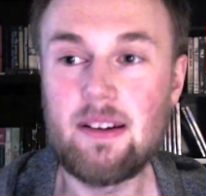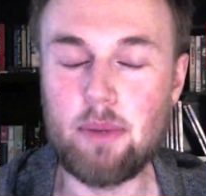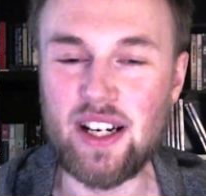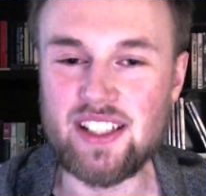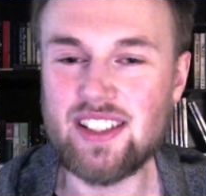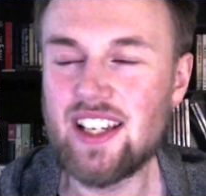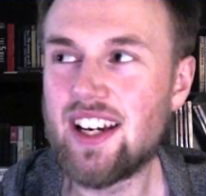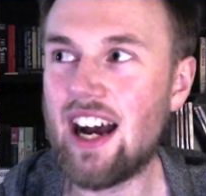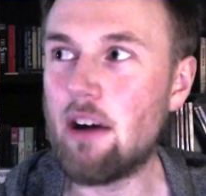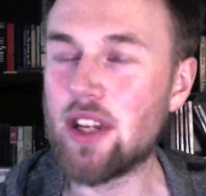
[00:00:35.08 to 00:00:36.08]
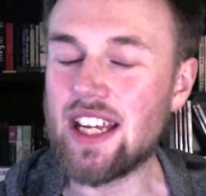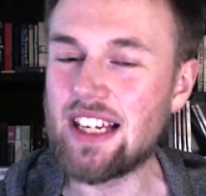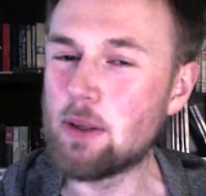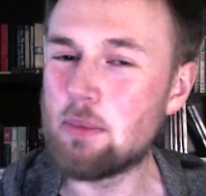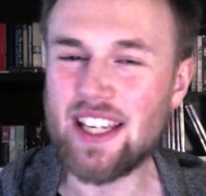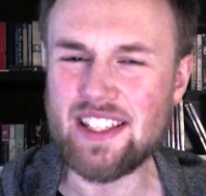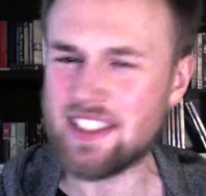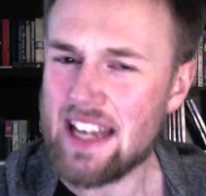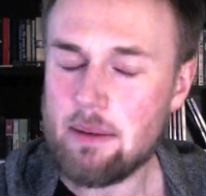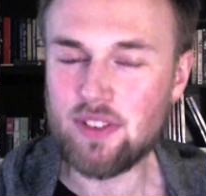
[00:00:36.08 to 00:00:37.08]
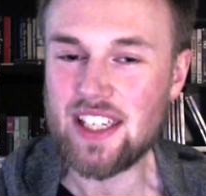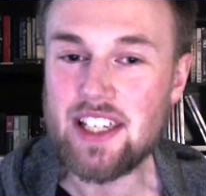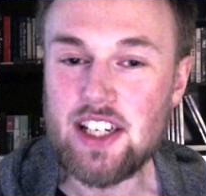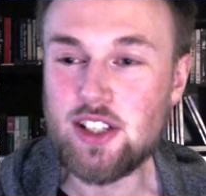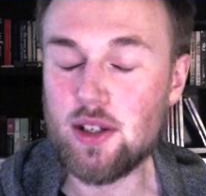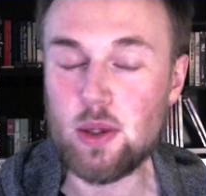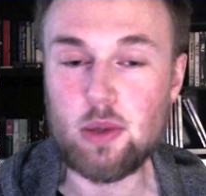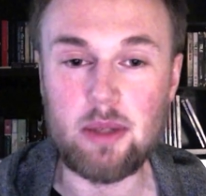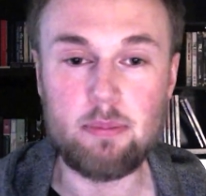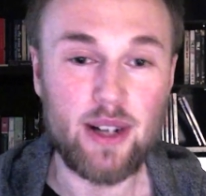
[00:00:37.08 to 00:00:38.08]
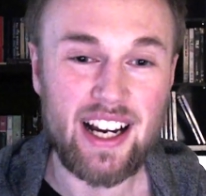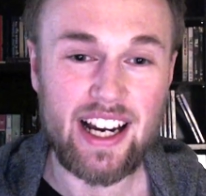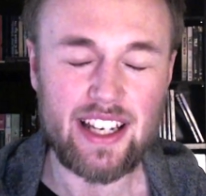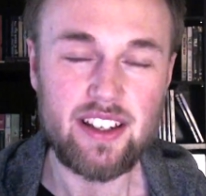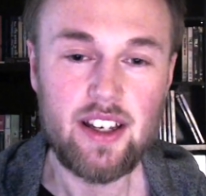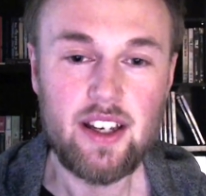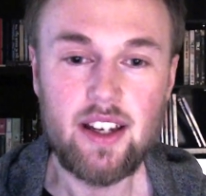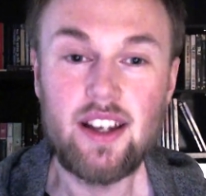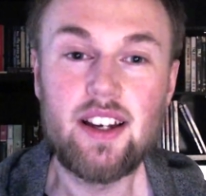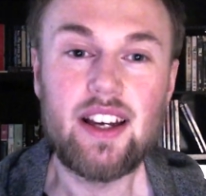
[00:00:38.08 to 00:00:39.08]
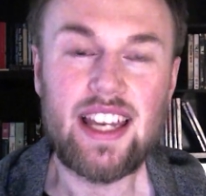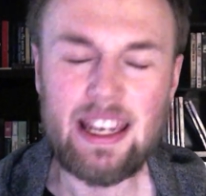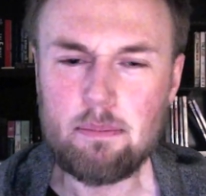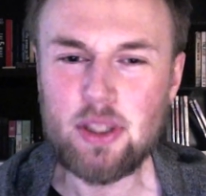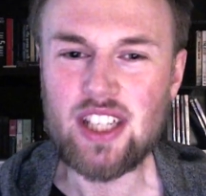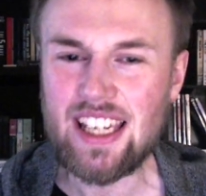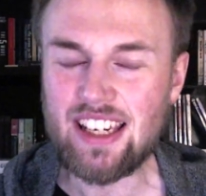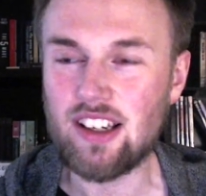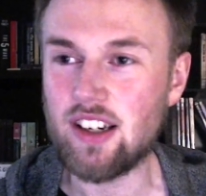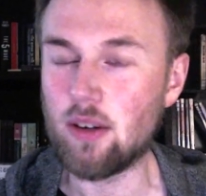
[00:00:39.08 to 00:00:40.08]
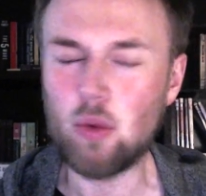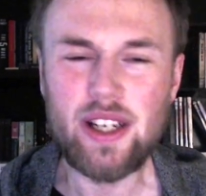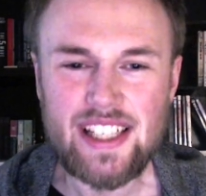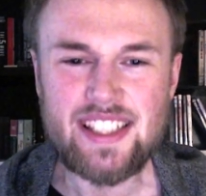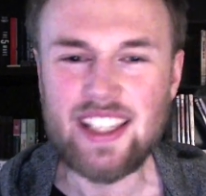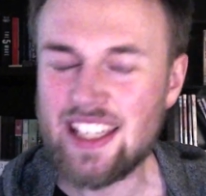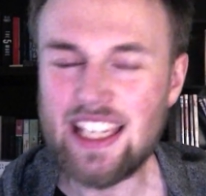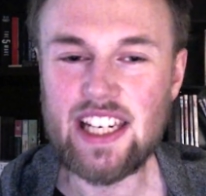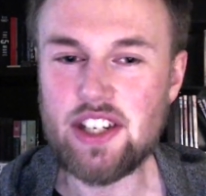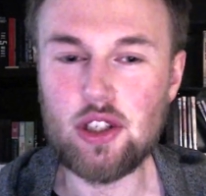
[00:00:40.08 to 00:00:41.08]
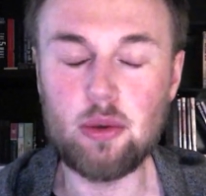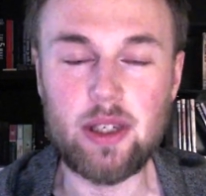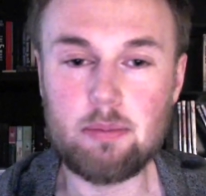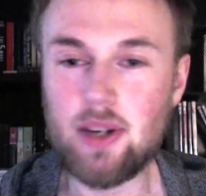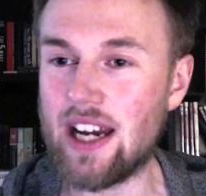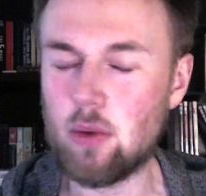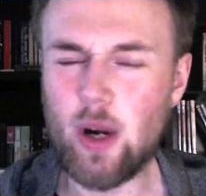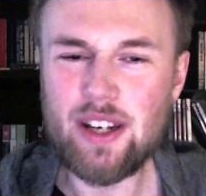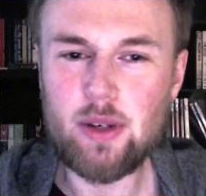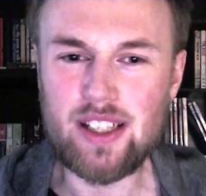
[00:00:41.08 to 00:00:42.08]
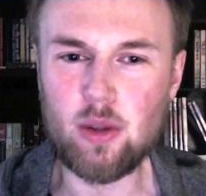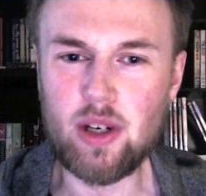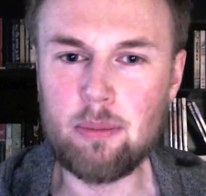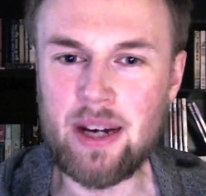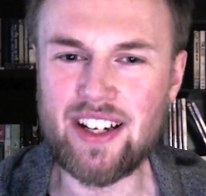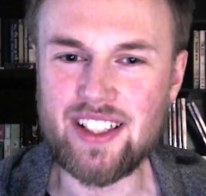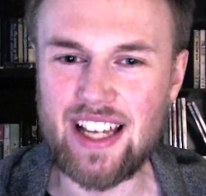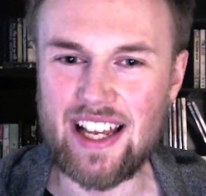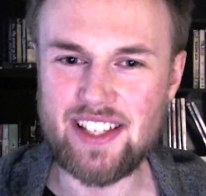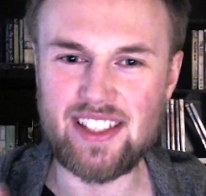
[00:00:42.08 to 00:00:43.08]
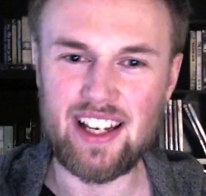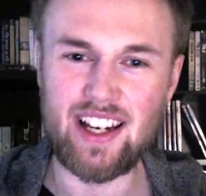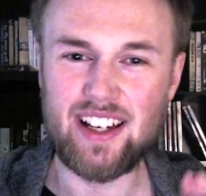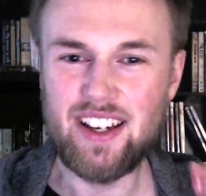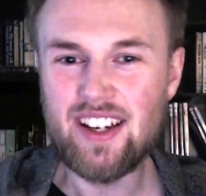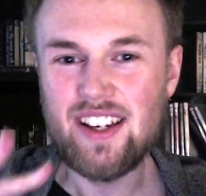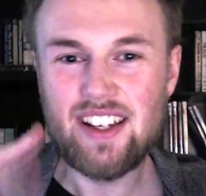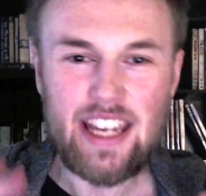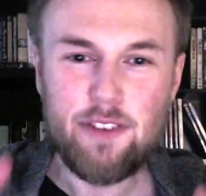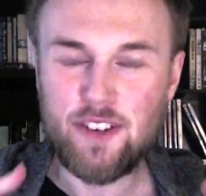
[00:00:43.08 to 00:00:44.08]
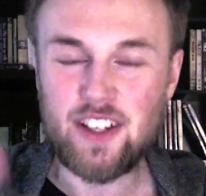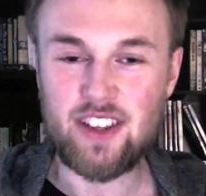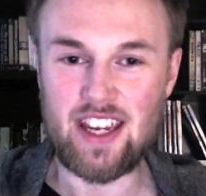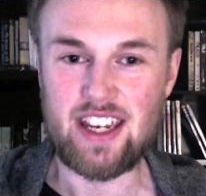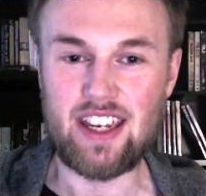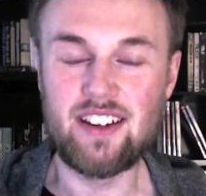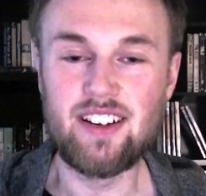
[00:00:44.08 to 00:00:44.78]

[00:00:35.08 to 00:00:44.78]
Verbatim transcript: but I want to illuminate some of the issues with pride. In particular, what is the key issue with pride? Why do I talk about it as an iffy thing?